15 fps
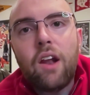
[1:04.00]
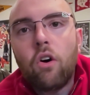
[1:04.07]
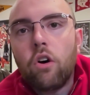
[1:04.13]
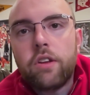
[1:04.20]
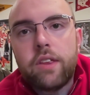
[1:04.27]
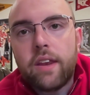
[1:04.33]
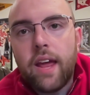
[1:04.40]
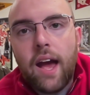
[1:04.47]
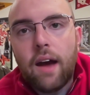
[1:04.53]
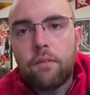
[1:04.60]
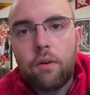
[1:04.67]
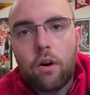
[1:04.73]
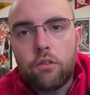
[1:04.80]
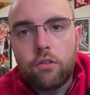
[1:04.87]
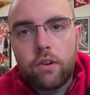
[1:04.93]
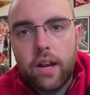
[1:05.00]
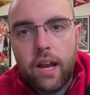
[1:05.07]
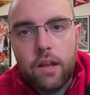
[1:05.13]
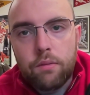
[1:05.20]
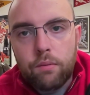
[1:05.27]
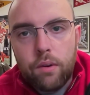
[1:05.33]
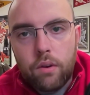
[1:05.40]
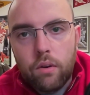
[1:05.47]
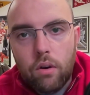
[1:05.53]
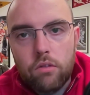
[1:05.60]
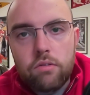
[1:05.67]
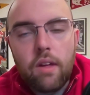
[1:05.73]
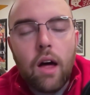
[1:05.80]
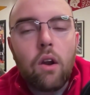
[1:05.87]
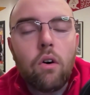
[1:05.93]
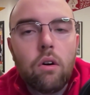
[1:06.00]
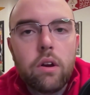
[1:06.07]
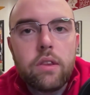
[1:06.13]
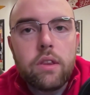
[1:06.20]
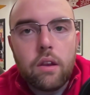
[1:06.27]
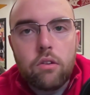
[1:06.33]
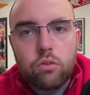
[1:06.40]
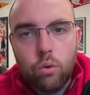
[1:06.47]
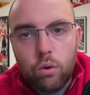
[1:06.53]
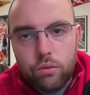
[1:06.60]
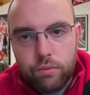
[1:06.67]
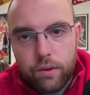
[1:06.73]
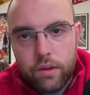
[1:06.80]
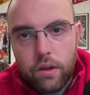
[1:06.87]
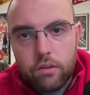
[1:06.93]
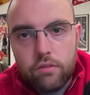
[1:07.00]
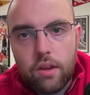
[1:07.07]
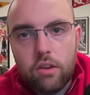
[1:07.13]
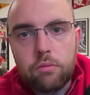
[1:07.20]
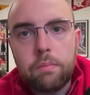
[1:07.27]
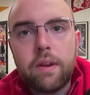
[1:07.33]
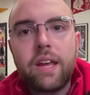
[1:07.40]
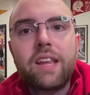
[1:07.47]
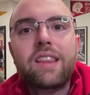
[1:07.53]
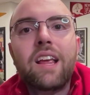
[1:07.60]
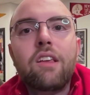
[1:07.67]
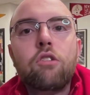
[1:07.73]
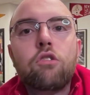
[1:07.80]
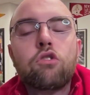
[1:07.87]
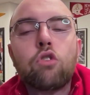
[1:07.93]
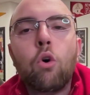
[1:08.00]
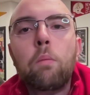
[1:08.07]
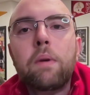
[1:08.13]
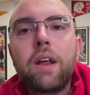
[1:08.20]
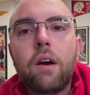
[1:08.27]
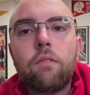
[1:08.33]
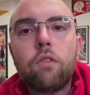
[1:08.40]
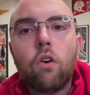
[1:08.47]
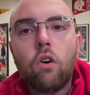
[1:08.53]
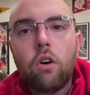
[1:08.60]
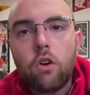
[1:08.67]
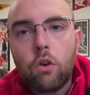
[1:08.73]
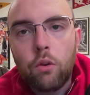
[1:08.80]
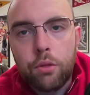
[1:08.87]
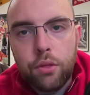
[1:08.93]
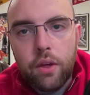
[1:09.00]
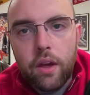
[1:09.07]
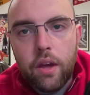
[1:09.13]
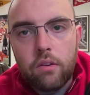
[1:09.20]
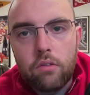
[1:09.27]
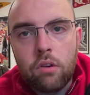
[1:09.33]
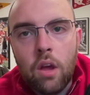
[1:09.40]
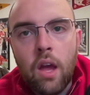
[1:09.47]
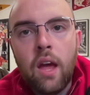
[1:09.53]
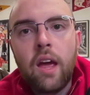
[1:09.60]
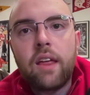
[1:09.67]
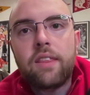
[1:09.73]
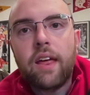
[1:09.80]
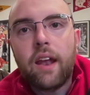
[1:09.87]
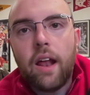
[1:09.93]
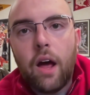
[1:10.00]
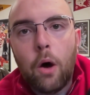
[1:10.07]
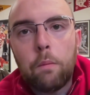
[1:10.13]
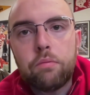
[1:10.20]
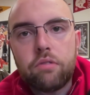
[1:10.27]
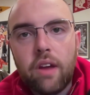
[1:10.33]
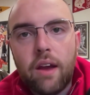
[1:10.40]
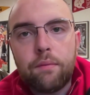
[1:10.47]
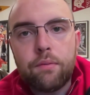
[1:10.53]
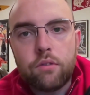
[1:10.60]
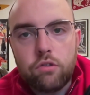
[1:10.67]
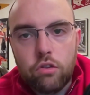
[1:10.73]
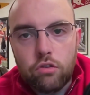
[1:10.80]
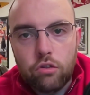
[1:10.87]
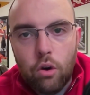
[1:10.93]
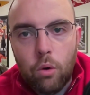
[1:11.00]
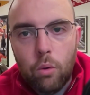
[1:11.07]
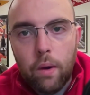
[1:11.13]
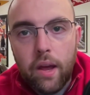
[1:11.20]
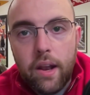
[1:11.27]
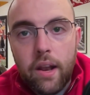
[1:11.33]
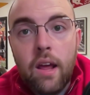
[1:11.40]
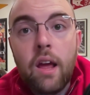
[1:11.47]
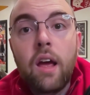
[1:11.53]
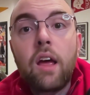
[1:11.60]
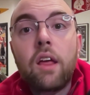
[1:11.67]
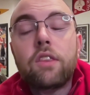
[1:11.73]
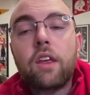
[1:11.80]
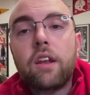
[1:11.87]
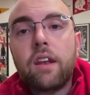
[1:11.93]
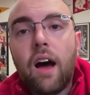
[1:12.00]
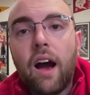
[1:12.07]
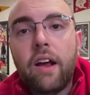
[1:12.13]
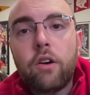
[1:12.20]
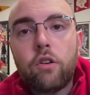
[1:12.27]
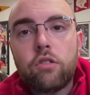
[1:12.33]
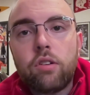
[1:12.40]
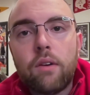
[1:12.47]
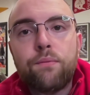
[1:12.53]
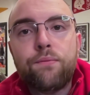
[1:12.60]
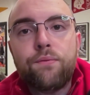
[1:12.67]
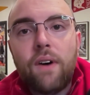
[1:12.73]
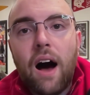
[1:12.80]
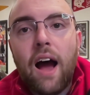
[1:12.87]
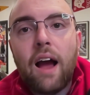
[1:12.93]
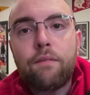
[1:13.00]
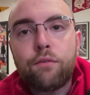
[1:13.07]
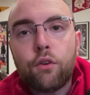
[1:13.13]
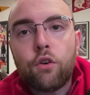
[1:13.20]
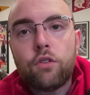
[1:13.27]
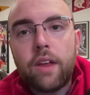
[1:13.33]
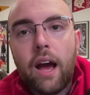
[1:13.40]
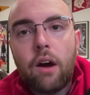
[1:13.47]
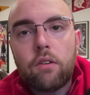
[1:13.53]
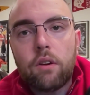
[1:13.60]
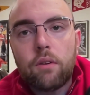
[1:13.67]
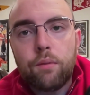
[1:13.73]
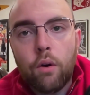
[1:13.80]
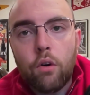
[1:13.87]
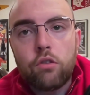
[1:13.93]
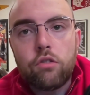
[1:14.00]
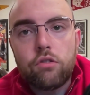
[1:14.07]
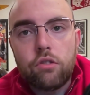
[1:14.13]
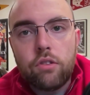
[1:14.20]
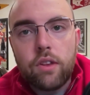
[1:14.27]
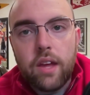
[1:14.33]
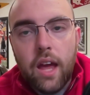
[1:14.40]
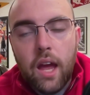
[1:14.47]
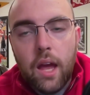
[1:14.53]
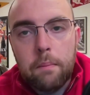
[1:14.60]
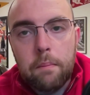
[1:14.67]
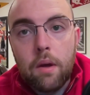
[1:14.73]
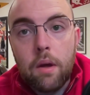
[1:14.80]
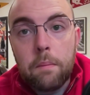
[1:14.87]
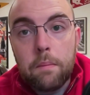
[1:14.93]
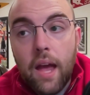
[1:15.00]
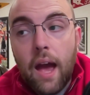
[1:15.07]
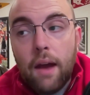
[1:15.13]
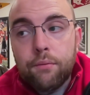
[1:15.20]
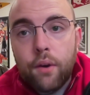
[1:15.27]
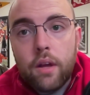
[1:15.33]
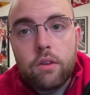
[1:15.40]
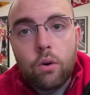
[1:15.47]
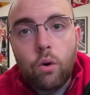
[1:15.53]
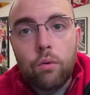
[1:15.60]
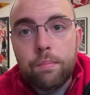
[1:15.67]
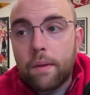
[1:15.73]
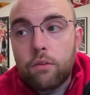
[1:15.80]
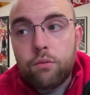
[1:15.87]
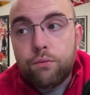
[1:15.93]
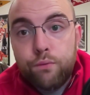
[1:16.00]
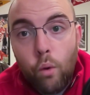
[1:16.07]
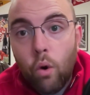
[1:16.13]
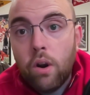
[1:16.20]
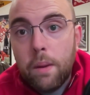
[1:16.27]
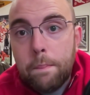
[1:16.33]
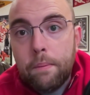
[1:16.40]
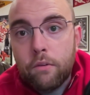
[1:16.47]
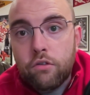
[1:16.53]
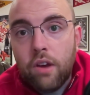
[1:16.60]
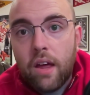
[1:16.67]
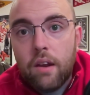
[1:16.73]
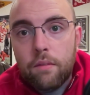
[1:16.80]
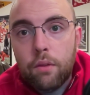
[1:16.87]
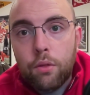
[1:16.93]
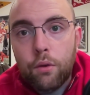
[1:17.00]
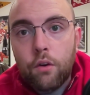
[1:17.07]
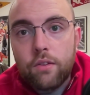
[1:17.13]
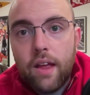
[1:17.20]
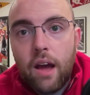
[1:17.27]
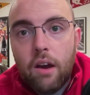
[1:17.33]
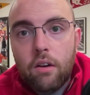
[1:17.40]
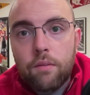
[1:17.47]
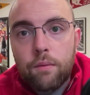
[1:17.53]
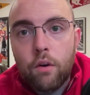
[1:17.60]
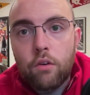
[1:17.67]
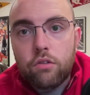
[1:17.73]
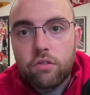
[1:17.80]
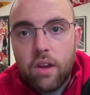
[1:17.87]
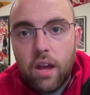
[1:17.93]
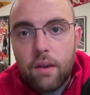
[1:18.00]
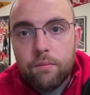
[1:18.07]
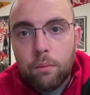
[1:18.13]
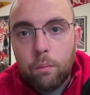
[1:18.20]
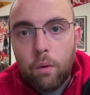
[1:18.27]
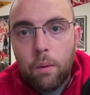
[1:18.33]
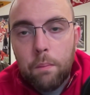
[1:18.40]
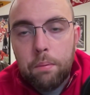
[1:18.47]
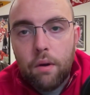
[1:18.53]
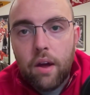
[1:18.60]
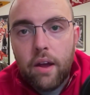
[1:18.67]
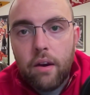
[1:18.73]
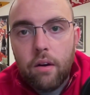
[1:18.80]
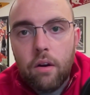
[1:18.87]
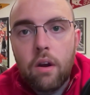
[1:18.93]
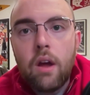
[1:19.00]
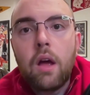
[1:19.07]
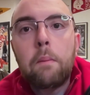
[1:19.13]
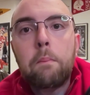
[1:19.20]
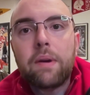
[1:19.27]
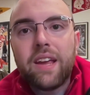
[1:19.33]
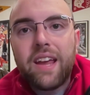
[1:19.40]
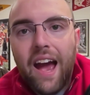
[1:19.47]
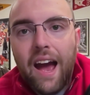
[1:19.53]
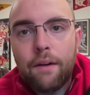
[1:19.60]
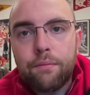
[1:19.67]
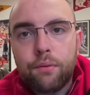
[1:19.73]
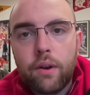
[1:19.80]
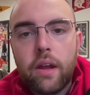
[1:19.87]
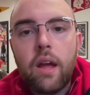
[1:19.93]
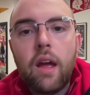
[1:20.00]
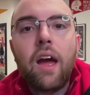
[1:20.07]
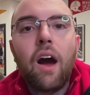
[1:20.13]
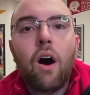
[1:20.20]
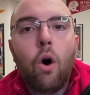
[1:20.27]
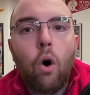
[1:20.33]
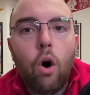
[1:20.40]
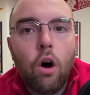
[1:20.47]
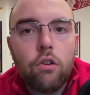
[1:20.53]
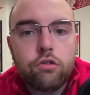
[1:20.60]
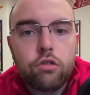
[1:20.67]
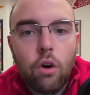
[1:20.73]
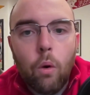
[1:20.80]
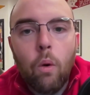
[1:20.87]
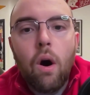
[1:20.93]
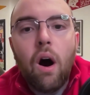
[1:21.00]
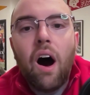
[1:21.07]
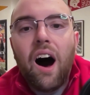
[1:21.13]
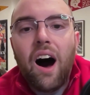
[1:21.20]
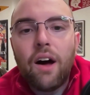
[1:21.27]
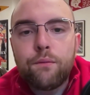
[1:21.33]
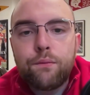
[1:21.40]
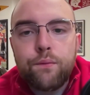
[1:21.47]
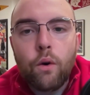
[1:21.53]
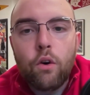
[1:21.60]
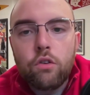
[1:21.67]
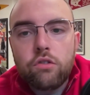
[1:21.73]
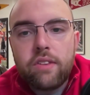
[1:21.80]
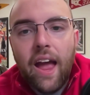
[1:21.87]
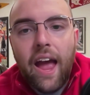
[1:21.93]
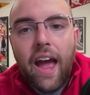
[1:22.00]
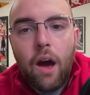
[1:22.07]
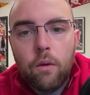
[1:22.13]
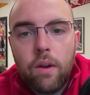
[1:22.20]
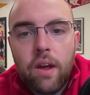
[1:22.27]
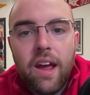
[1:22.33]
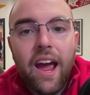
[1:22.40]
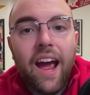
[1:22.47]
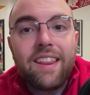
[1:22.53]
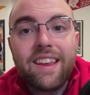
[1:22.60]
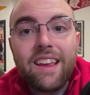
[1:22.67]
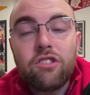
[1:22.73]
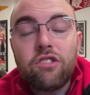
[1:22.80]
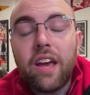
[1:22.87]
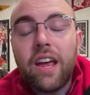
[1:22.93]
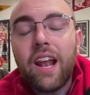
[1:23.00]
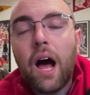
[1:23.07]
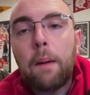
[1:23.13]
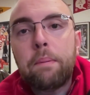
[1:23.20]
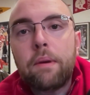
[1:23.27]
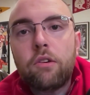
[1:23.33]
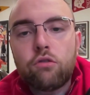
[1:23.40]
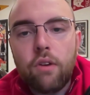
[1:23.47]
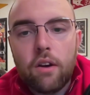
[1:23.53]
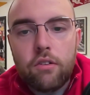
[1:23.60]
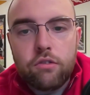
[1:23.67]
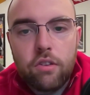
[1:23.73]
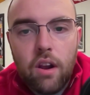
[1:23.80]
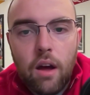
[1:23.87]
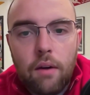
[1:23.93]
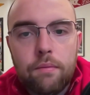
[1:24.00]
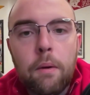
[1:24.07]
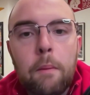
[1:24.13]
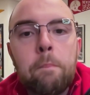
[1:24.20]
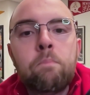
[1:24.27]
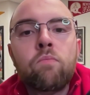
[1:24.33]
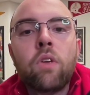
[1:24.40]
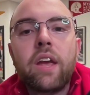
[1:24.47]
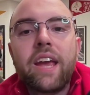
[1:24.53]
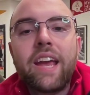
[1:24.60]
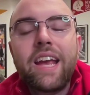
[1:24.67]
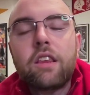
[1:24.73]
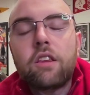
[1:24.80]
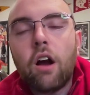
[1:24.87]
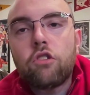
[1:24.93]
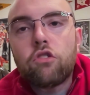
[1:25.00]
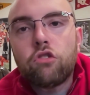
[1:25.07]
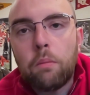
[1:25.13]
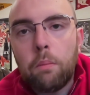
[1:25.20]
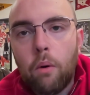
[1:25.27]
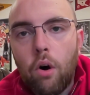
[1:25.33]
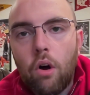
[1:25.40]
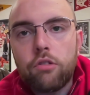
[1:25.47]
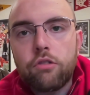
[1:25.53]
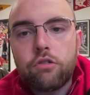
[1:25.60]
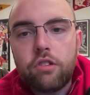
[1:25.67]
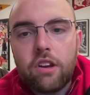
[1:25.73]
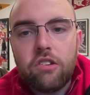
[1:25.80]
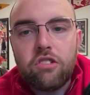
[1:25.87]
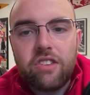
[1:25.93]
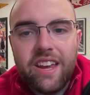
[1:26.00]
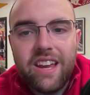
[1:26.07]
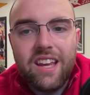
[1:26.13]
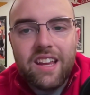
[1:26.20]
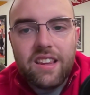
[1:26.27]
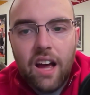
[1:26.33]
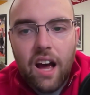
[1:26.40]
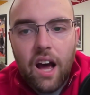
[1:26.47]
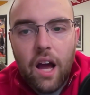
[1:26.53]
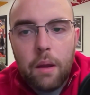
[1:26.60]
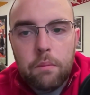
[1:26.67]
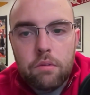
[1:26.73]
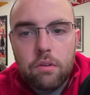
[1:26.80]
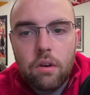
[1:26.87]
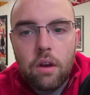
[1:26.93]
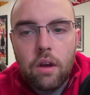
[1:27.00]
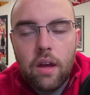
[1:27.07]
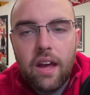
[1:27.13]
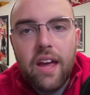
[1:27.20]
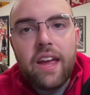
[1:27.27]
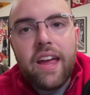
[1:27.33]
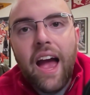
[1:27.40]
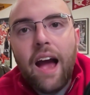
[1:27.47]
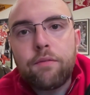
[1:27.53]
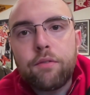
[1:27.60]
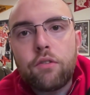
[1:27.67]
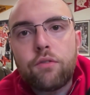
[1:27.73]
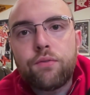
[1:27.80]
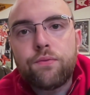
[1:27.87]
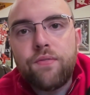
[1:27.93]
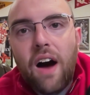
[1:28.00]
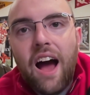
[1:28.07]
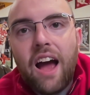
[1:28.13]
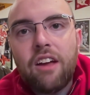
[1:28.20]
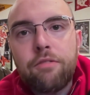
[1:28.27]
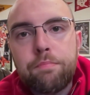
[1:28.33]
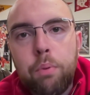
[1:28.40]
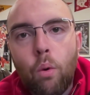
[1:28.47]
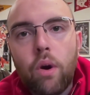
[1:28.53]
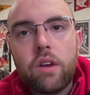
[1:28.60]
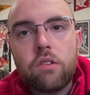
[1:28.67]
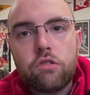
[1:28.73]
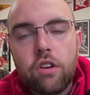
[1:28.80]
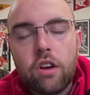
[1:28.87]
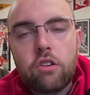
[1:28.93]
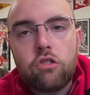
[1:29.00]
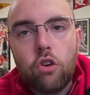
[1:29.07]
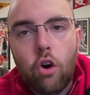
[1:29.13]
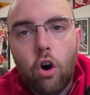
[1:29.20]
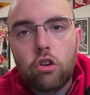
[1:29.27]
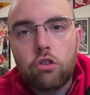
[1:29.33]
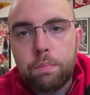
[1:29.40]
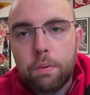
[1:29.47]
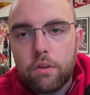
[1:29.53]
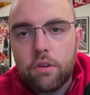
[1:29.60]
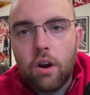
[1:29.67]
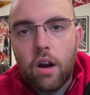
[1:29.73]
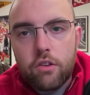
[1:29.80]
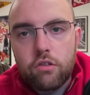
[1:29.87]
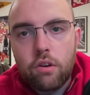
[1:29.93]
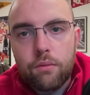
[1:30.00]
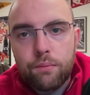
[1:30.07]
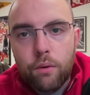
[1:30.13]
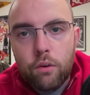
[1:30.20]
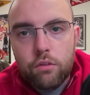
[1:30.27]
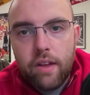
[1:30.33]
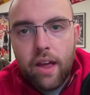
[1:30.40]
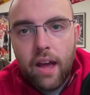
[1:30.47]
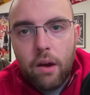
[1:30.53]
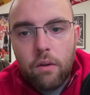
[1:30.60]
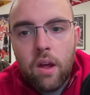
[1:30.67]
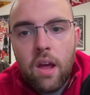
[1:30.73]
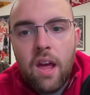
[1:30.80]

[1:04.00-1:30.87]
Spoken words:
only did he have 183 yards, not only did he score 3 touchdowns, but he did so many of the little things that helped San Francisco win. The Niners had 5 third down conversions in the game. McCaffrey had 2 of them. That's 40% of the third down conversions came from one player, McCaffrey. Also, on first down, and this cannot be stressed enough, he touched the ball 16 times. He averaged 5.6 yards per touch on first down.